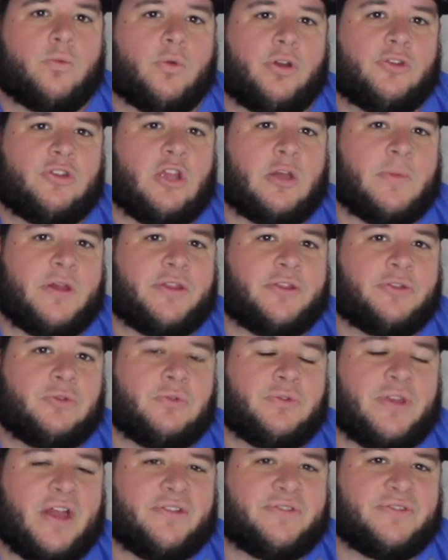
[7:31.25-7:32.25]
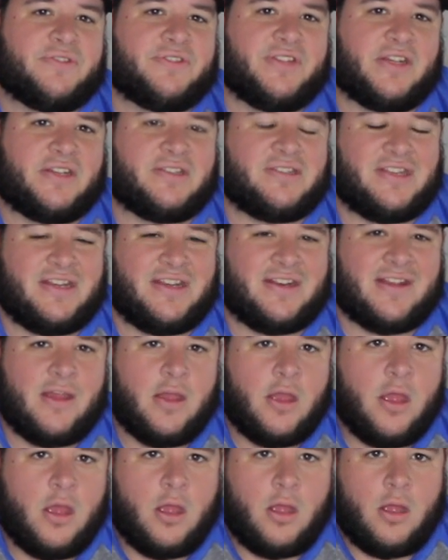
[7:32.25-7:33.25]
We're going to talk about the
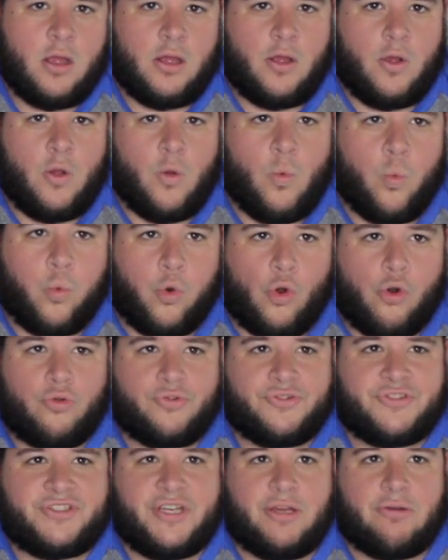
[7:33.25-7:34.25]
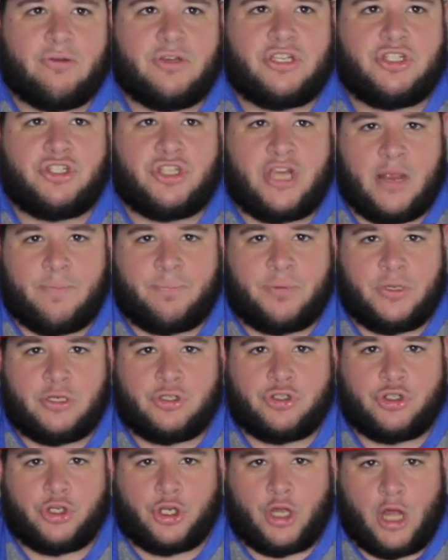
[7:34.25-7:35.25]
2016 World Series
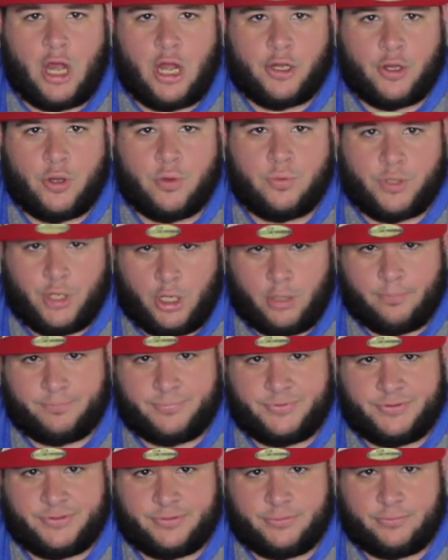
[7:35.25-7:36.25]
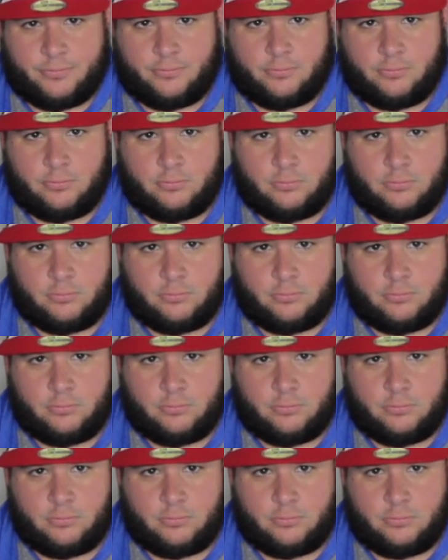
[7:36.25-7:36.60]
champion Chicago Cubs.